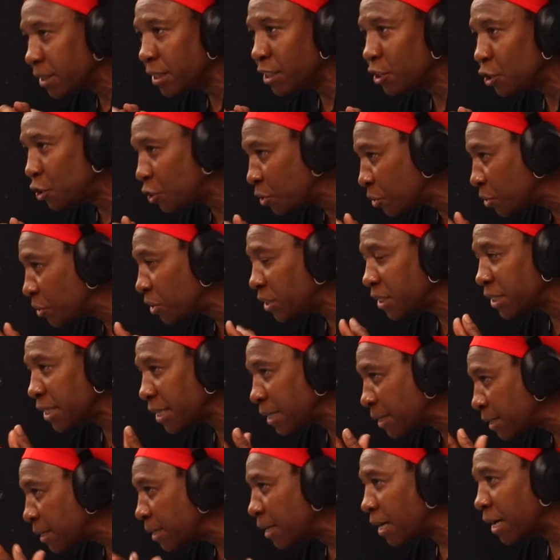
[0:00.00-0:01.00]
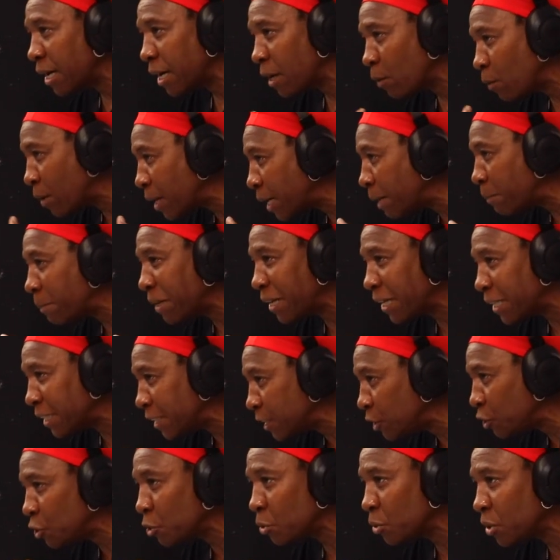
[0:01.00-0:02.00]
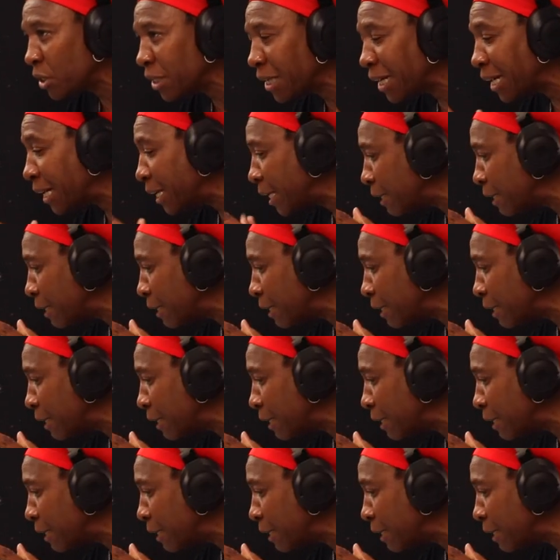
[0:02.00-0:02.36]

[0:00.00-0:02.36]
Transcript: Nijoya, Awama, Nijoya.